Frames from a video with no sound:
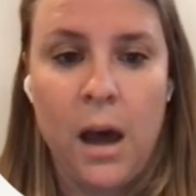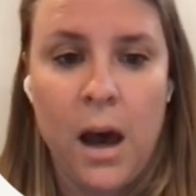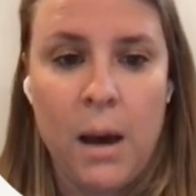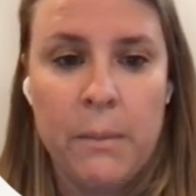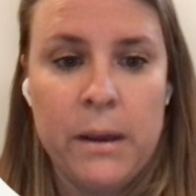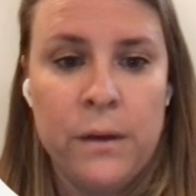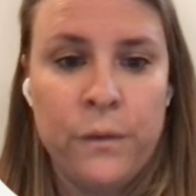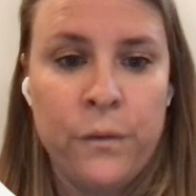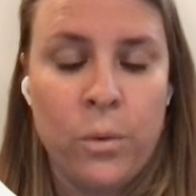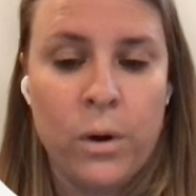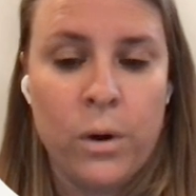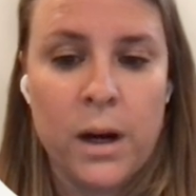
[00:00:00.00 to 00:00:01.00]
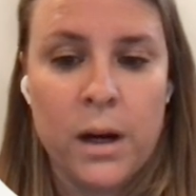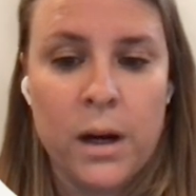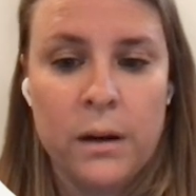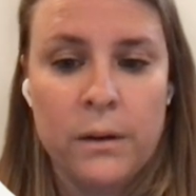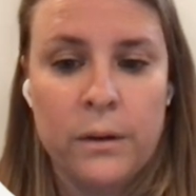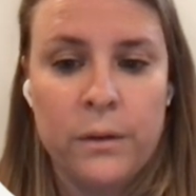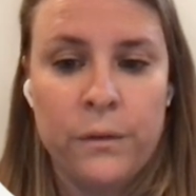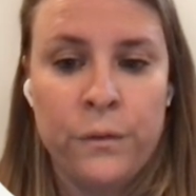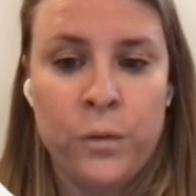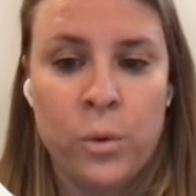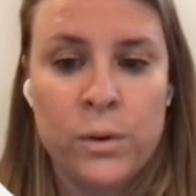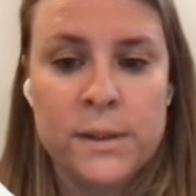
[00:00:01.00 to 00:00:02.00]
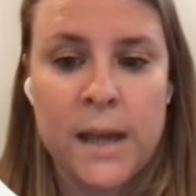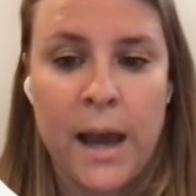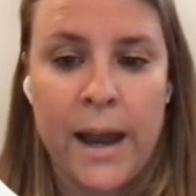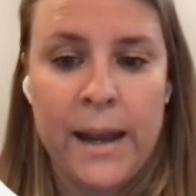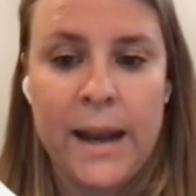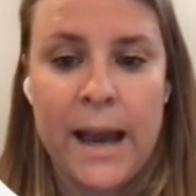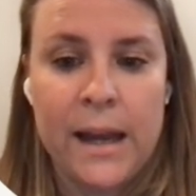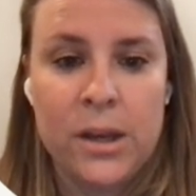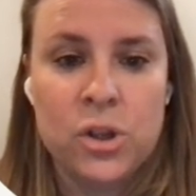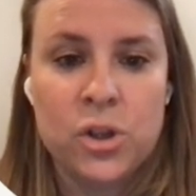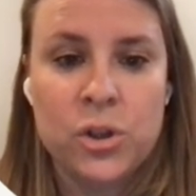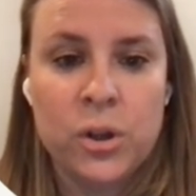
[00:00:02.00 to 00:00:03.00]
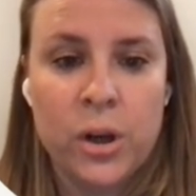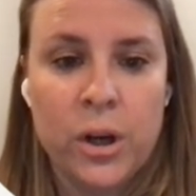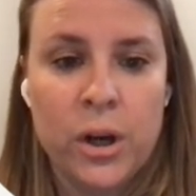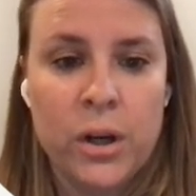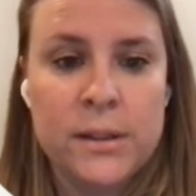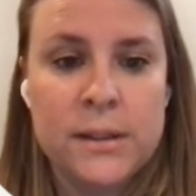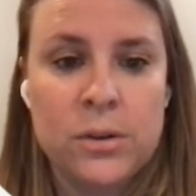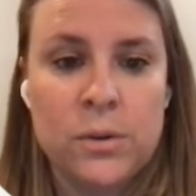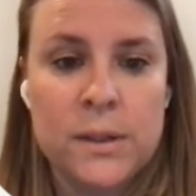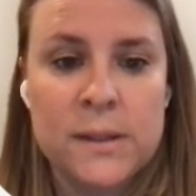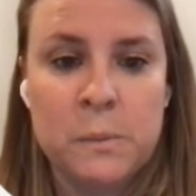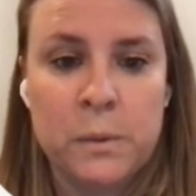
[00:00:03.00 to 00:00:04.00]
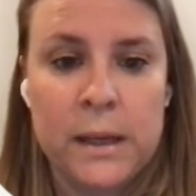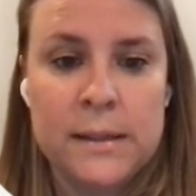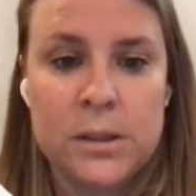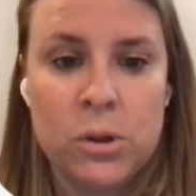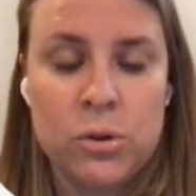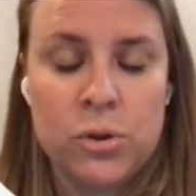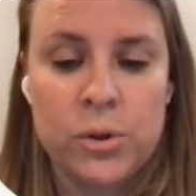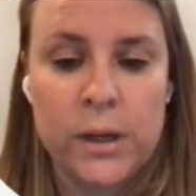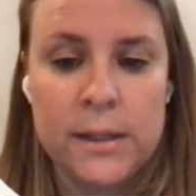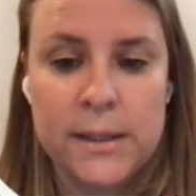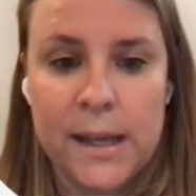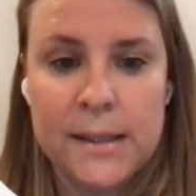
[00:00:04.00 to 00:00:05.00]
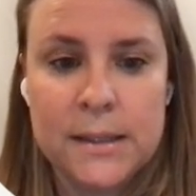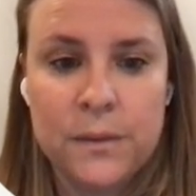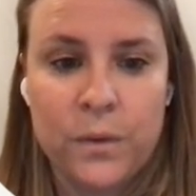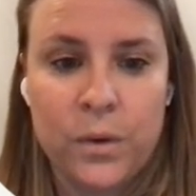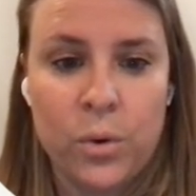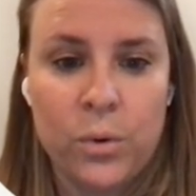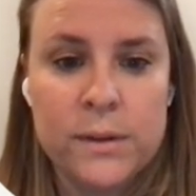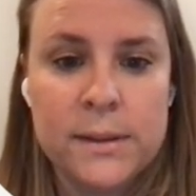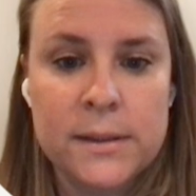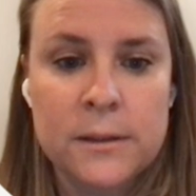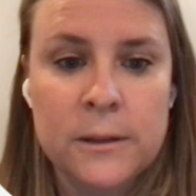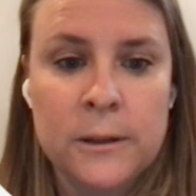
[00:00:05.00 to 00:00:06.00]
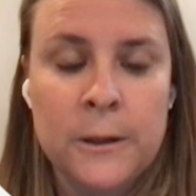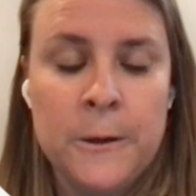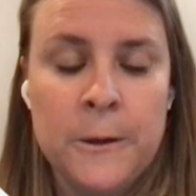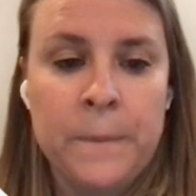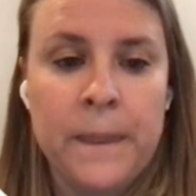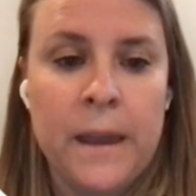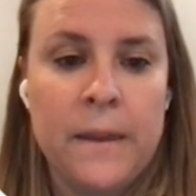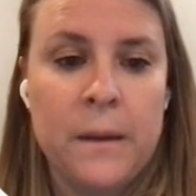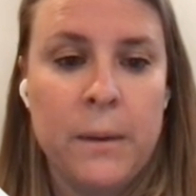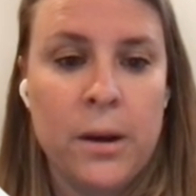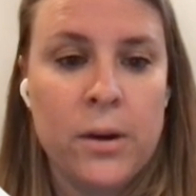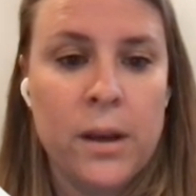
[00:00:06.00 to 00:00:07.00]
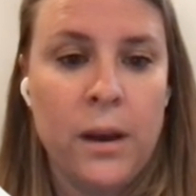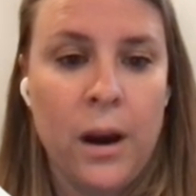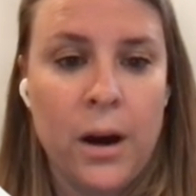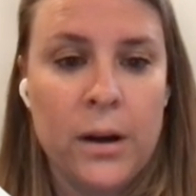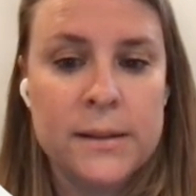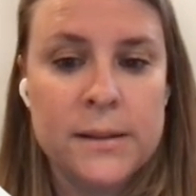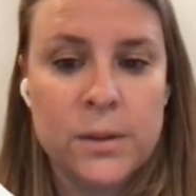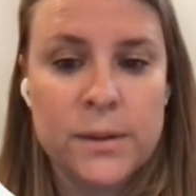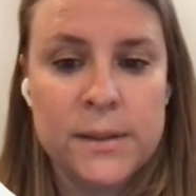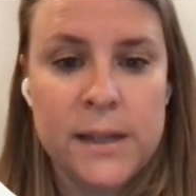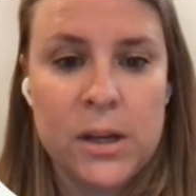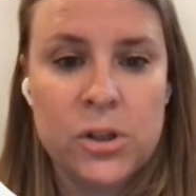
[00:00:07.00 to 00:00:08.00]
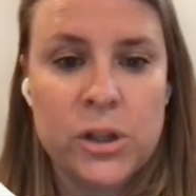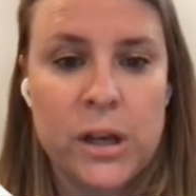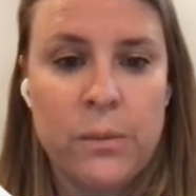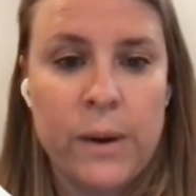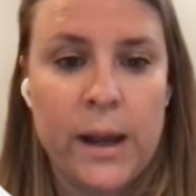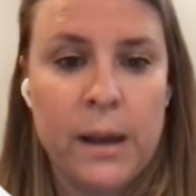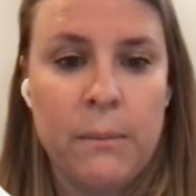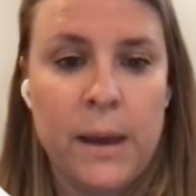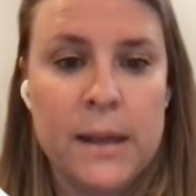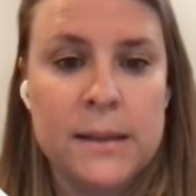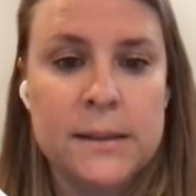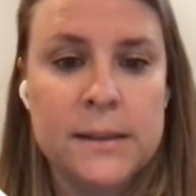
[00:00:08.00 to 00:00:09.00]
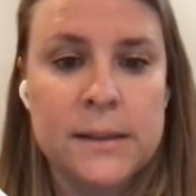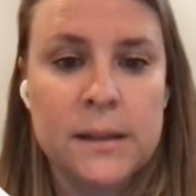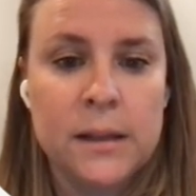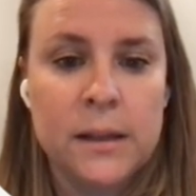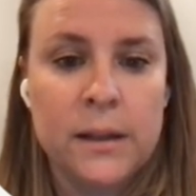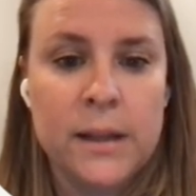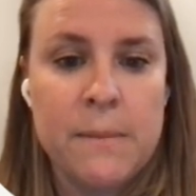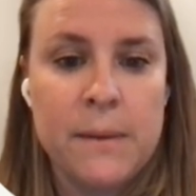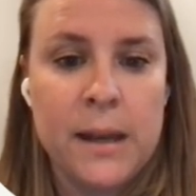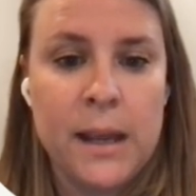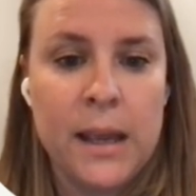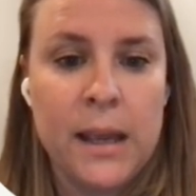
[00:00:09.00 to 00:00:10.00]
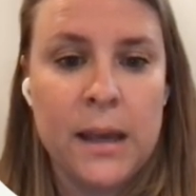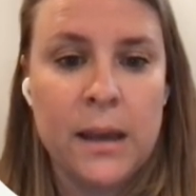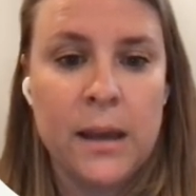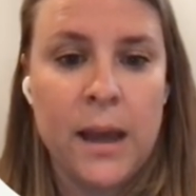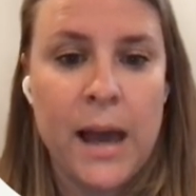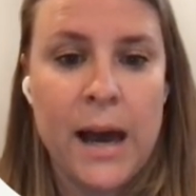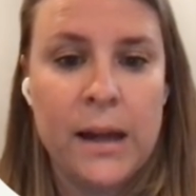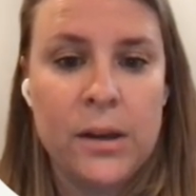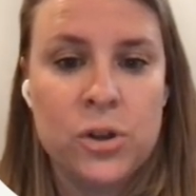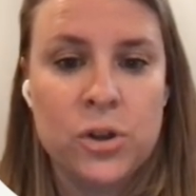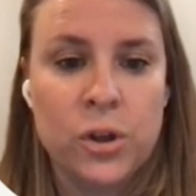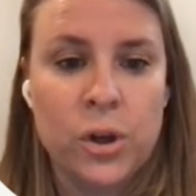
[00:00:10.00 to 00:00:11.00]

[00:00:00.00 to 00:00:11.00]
common for foods high in added sugar to displace nutrient dense foods. And the American Heart Association recommends limiting added